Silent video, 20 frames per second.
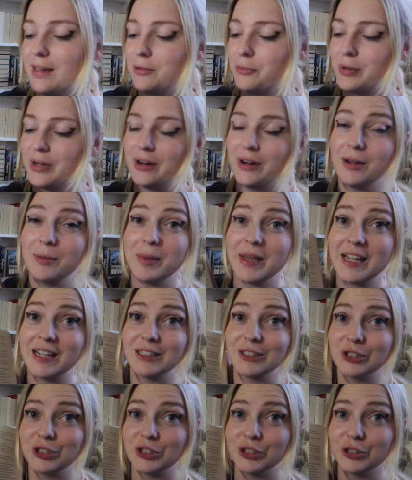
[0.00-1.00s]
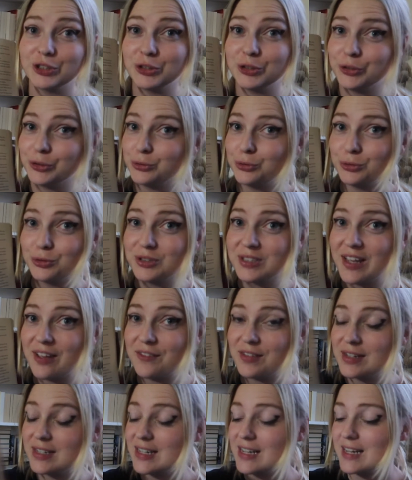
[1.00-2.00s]
we are at page
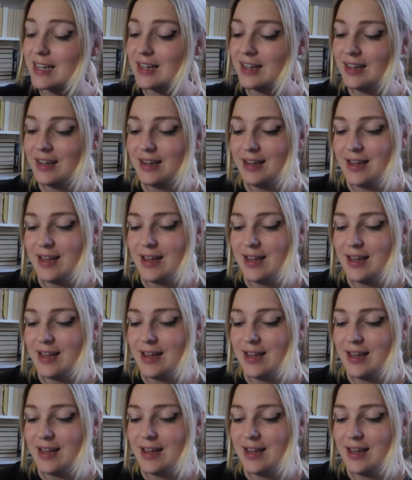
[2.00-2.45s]
270,